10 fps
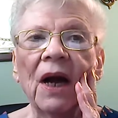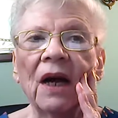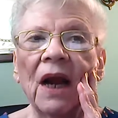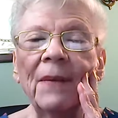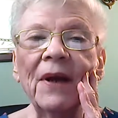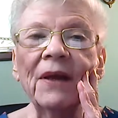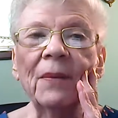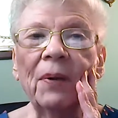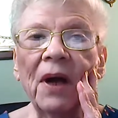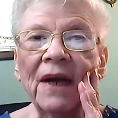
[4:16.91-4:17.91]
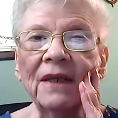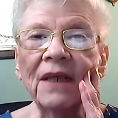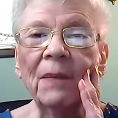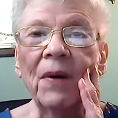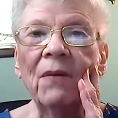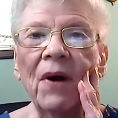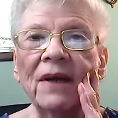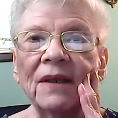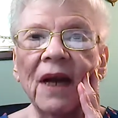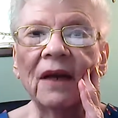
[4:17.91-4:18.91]
claiming the place had been
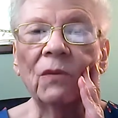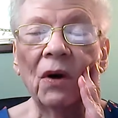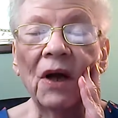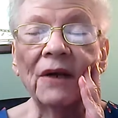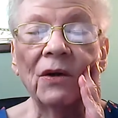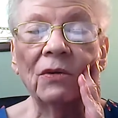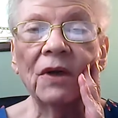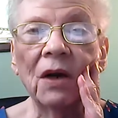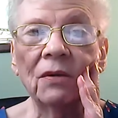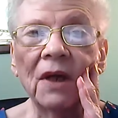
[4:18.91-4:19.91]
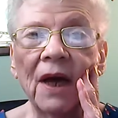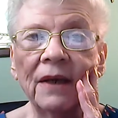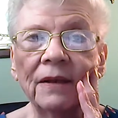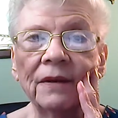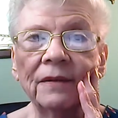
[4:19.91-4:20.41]
ransacked. Well, I don't doubt that.